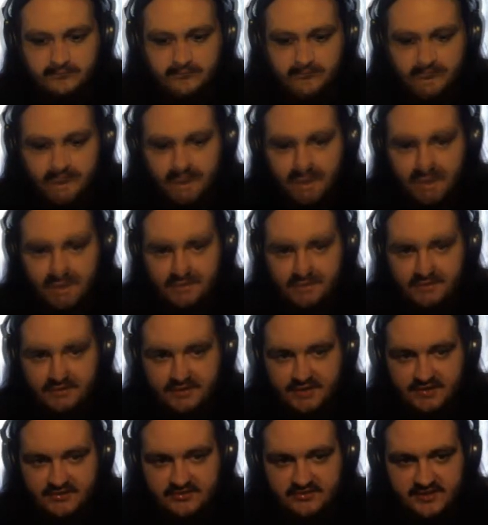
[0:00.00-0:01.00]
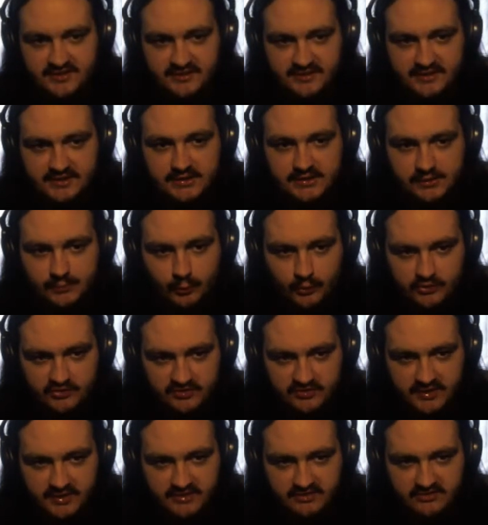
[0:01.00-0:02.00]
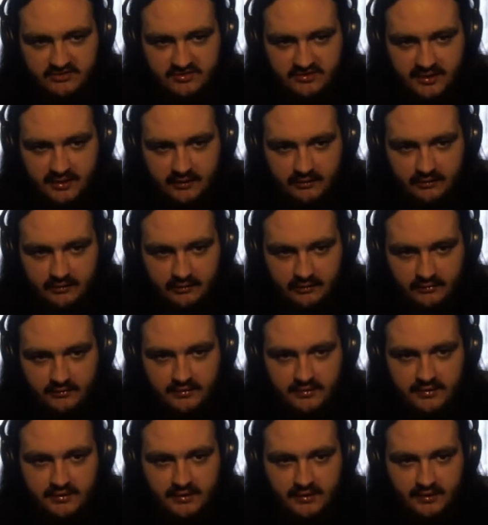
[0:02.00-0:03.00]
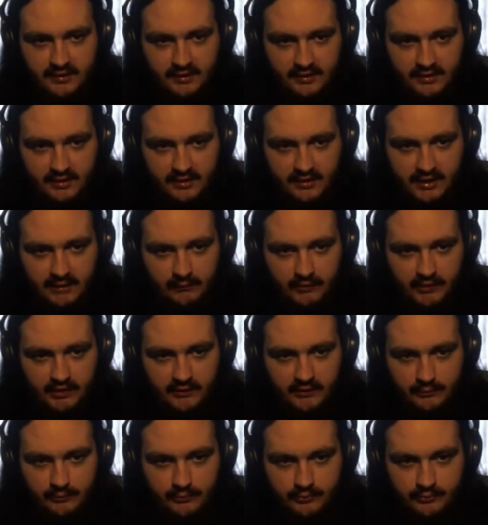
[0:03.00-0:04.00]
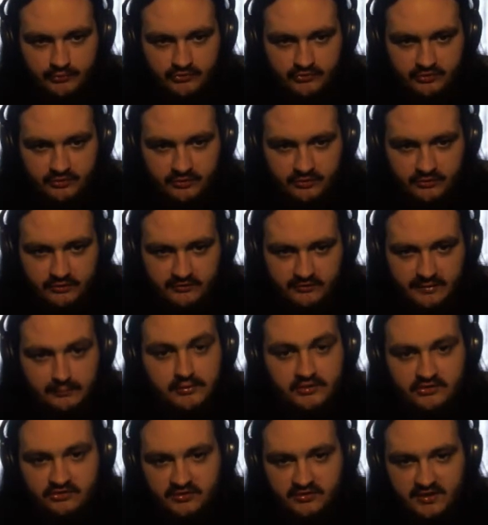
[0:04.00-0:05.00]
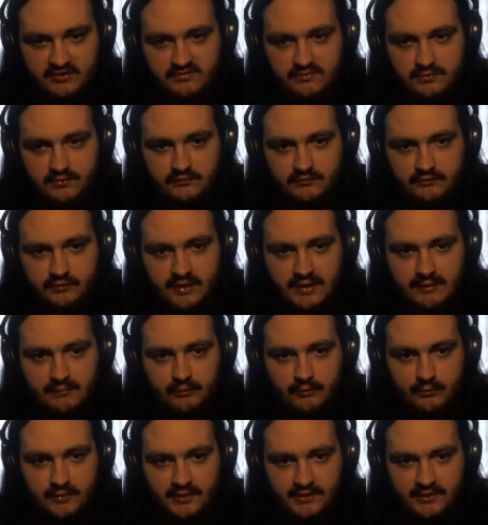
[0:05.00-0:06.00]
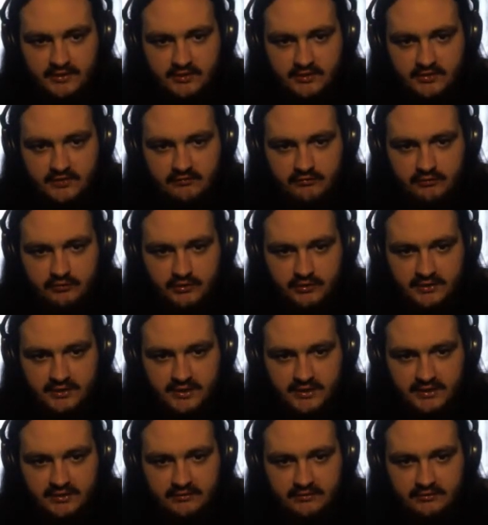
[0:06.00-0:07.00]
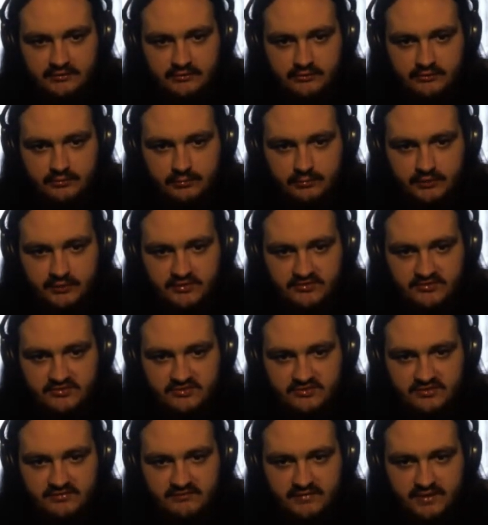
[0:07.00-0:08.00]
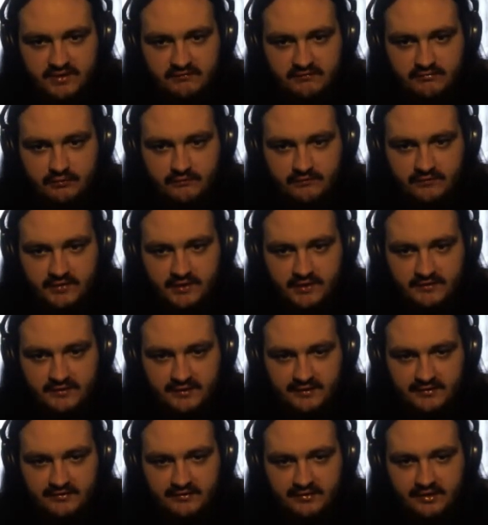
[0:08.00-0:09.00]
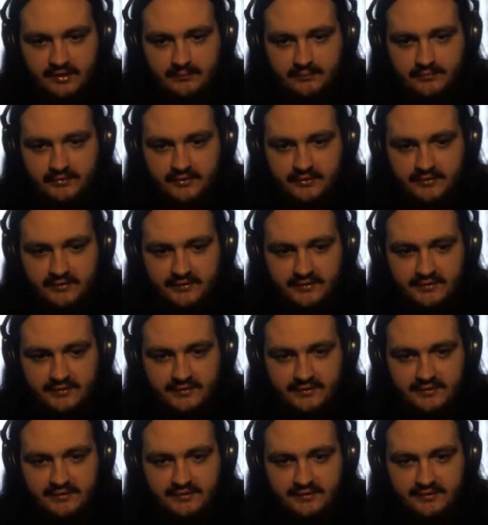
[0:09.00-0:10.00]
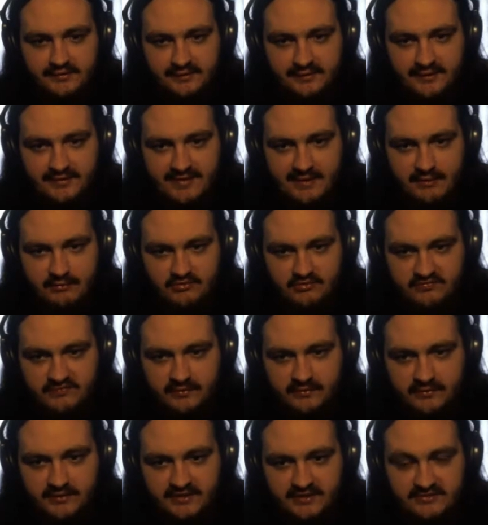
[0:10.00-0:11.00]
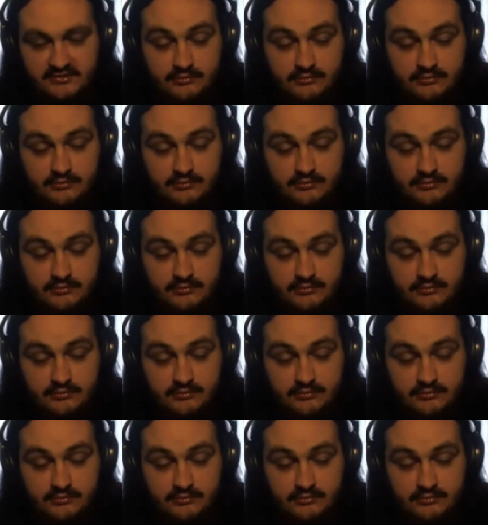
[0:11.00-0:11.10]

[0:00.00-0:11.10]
And yes, indeed, it was an ace tanker. And we got Bruiser, Demolition Expert for ammo racking, the T49, Duelist, Fire for Effect, and Top Gun. That was very nice.